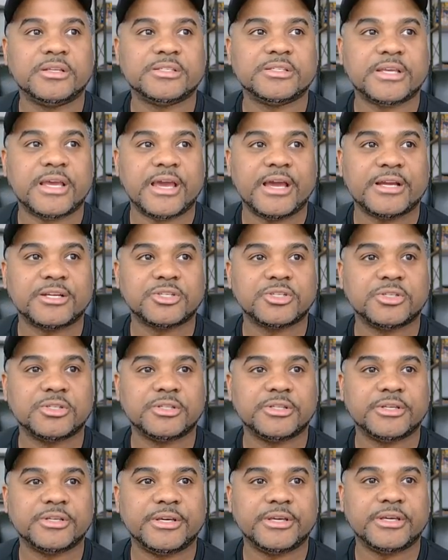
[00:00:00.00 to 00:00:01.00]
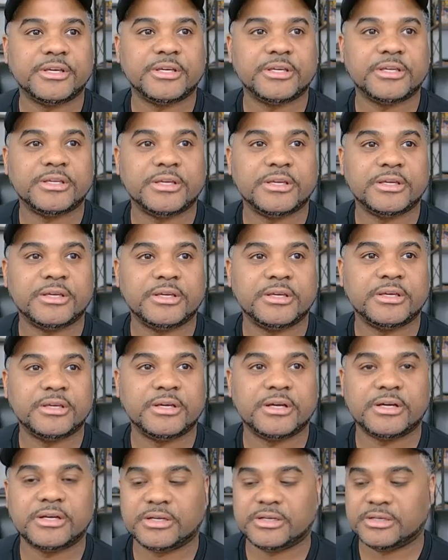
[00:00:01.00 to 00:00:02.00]
it's actually
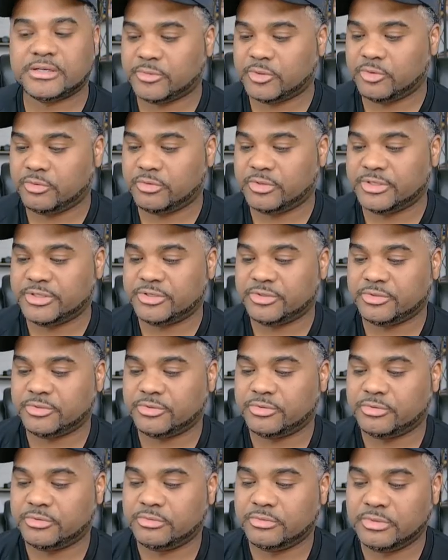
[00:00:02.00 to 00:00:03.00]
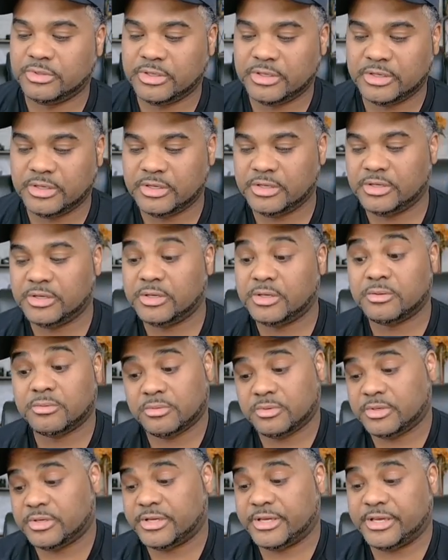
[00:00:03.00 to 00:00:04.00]
going to,
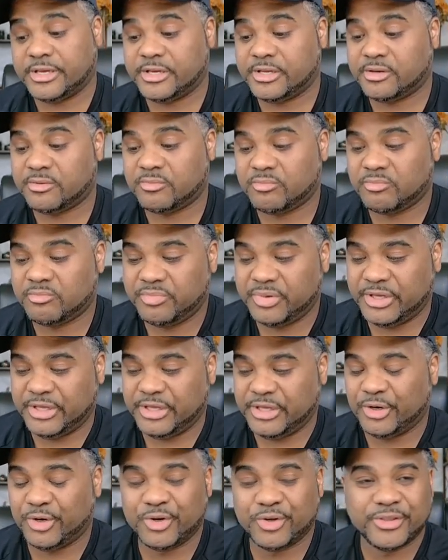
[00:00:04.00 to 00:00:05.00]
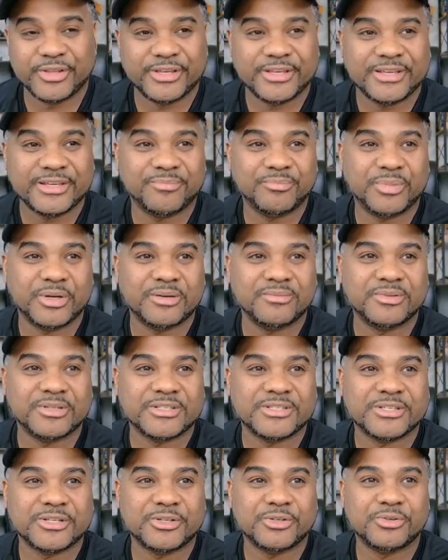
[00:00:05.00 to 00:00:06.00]
again, be on the
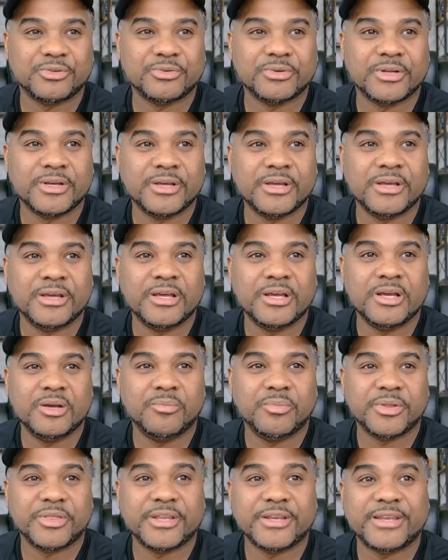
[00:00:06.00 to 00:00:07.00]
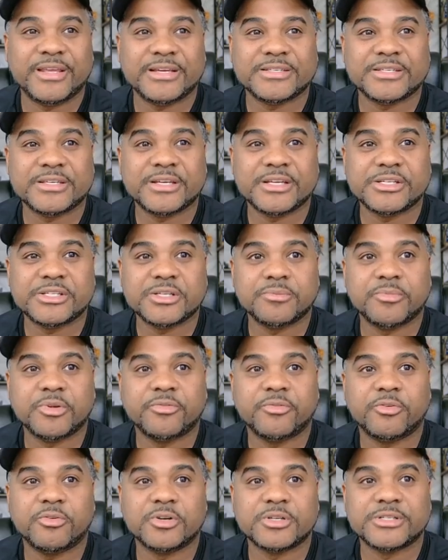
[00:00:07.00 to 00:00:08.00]
public zone. But the destination
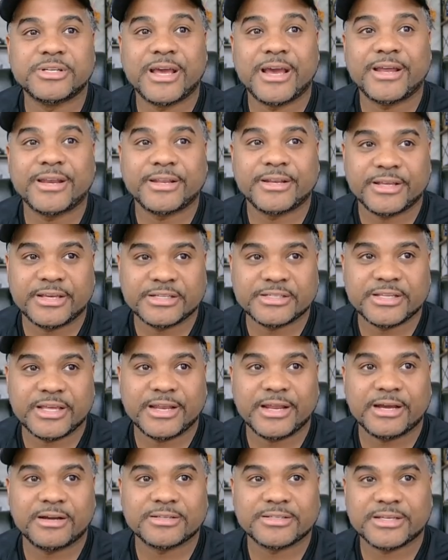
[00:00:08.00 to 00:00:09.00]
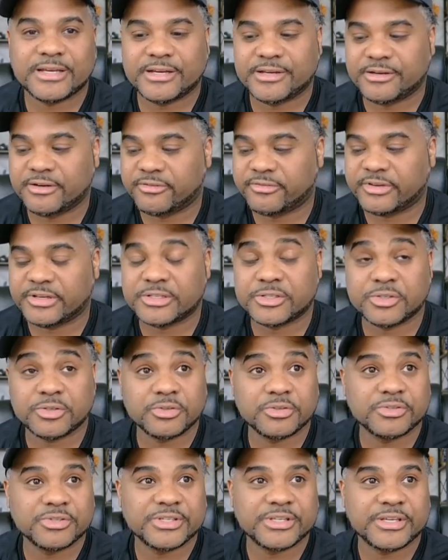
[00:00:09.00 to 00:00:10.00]
before it's NATed is that outside interface. So
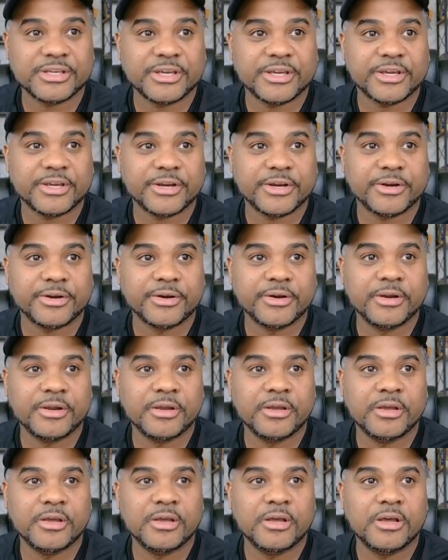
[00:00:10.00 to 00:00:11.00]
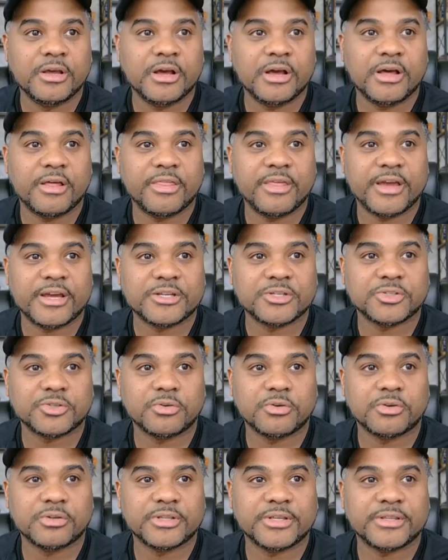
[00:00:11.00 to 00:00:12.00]
you'll see here that
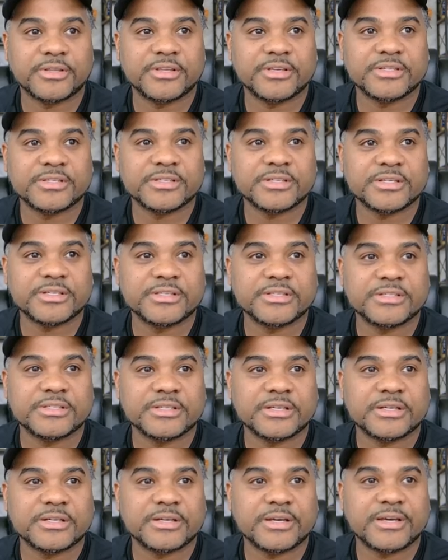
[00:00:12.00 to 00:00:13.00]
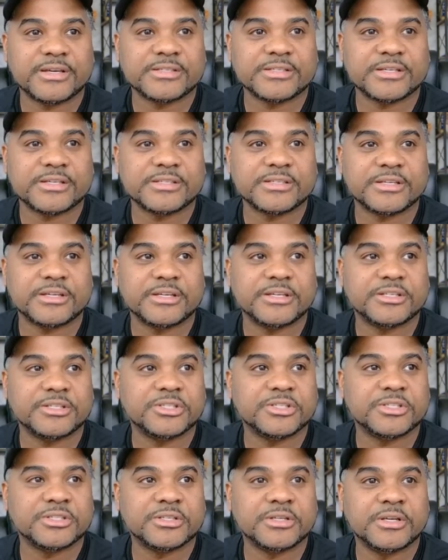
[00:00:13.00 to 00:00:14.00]
shortly. This is
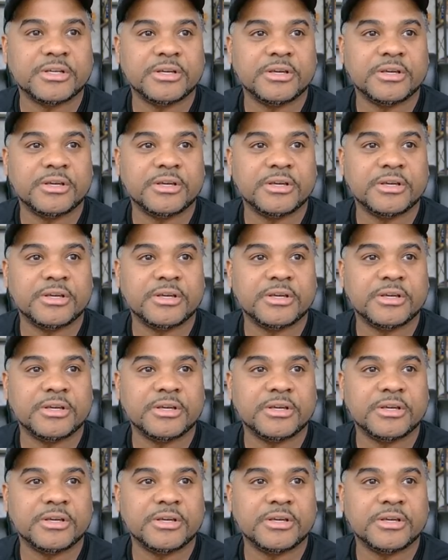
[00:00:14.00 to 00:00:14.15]
SSH